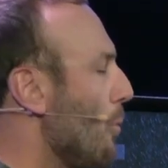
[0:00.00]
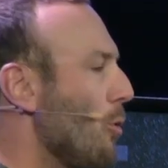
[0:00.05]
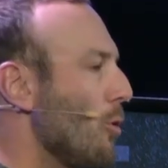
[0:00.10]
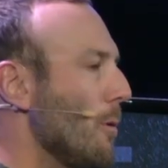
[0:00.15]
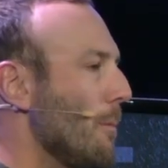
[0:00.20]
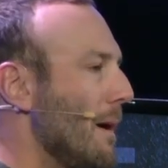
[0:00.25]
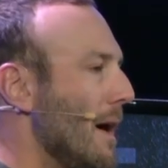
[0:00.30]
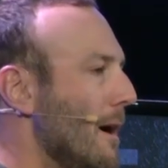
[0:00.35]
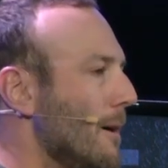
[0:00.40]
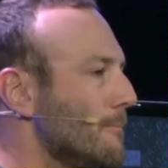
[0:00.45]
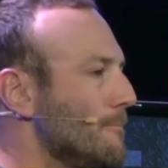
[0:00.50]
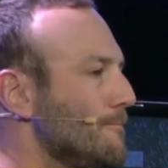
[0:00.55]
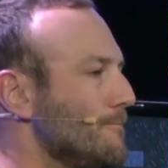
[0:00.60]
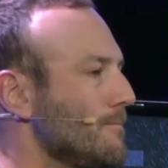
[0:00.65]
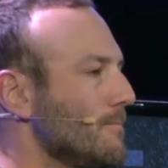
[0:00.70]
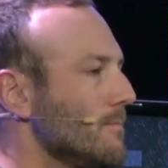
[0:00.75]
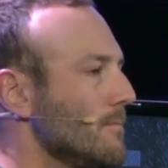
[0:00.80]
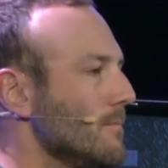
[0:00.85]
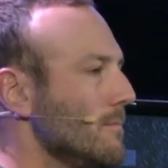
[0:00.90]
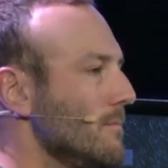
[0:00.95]
more
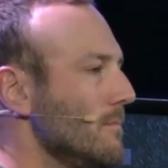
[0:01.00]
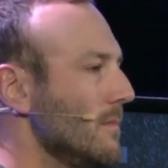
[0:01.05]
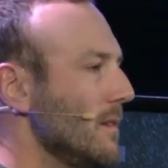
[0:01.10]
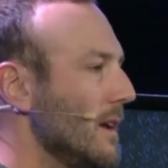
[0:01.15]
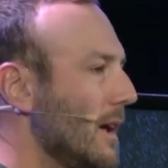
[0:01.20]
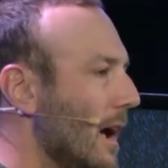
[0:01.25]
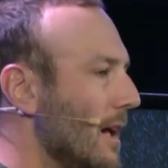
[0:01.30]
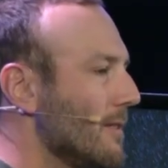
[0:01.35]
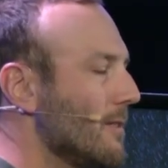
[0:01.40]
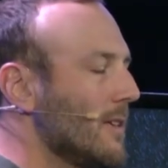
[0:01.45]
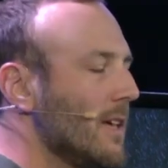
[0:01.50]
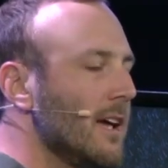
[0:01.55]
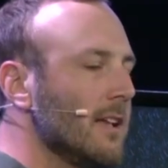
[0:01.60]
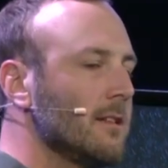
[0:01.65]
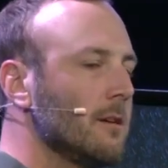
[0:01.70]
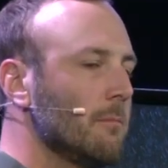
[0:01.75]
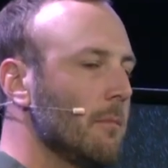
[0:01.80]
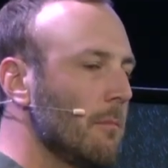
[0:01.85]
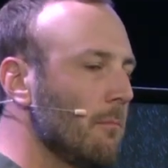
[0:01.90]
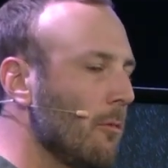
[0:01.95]
about God's
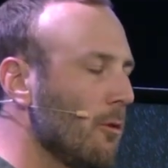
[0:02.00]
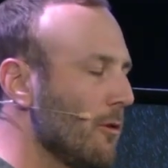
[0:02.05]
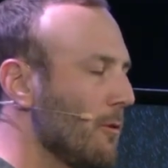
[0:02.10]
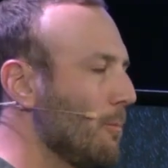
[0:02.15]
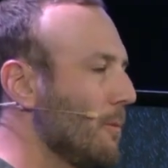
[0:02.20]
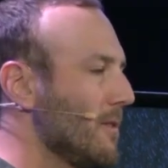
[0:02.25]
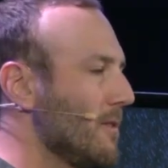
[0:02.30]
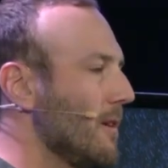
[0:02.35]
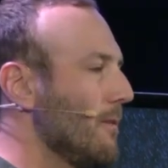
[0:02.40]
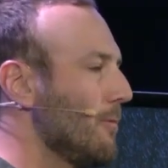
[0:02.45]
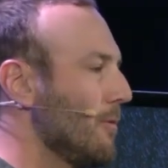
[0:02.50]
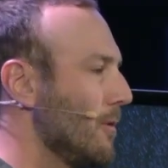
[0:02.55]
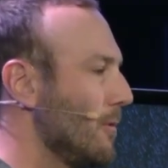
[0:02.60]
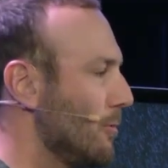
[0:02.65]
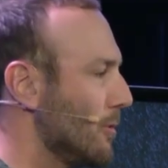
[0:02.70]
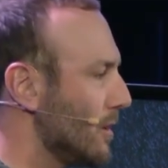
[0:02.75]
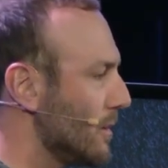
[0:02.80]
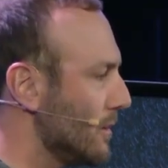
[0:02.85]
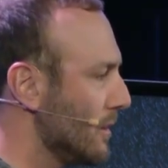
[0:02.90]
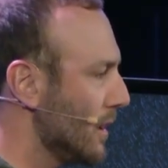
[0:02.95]
kingdom and more
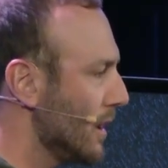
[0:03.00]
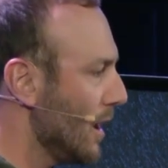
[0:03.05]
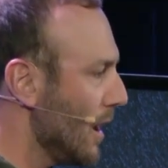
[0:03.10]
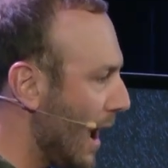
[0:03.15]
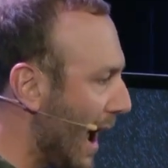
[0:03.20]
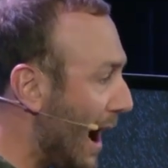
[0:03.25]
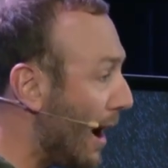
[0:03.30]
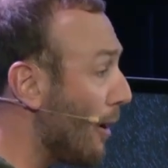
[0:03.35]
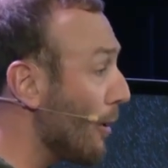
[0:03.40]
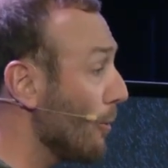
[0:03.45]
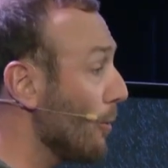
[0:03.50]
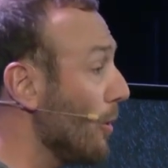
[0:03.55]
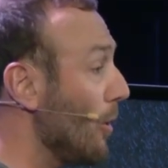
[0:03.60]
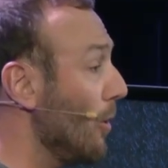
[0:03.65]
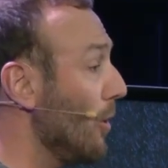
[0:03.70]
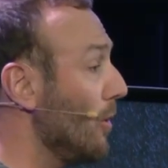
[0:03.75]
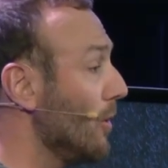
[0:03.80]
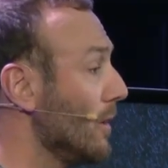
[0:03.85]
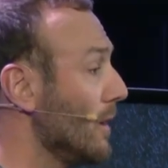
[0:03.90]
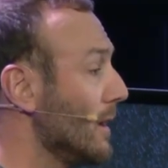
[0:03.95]
specifically what our
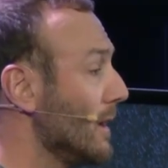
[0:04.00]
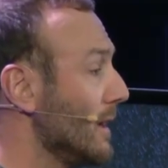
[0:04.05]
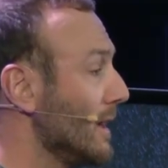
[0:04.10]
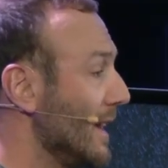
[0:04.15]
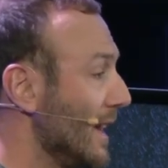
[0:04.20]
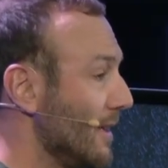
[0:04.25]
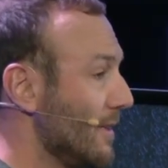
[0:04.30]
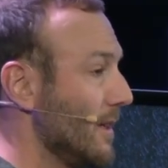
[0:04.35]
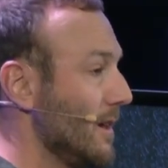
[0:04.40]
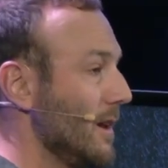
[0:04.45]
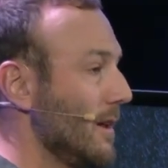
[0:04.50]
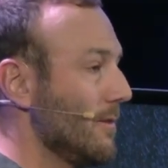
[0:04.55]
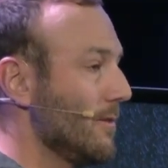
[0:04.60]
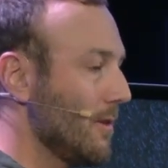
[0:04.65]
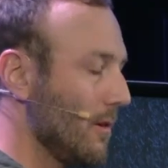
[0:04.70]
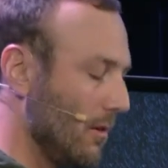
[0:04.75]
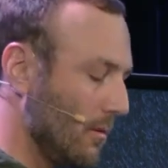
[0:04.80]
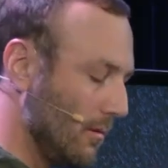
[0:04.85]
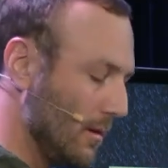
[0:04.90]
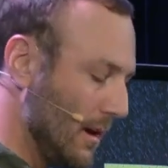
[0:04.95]
role is in
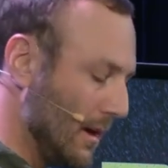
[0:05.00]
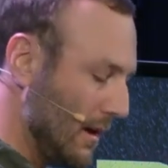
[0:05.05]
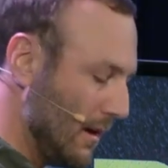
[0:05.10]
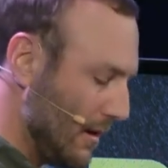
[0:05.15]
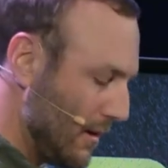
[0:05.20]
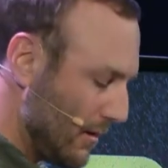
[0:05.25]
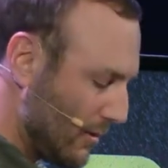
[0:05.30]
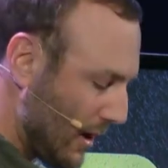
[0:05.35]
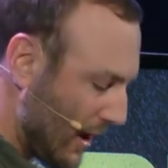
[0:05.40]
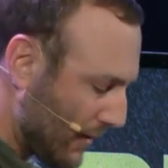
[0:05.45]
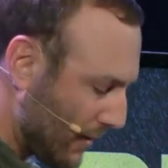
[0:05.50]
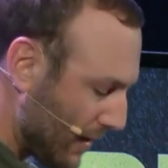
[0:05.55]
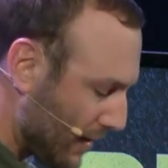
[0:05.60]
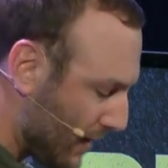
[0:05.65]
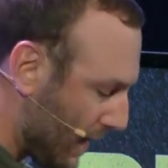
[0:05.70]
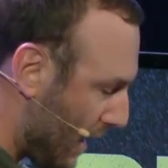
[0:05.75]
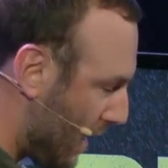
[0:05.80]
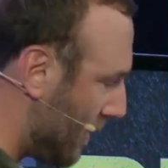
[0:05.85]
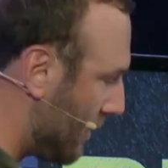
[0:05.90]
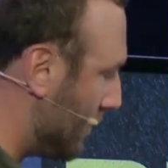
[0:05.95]
it. So, check
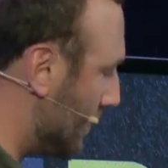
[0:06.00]
this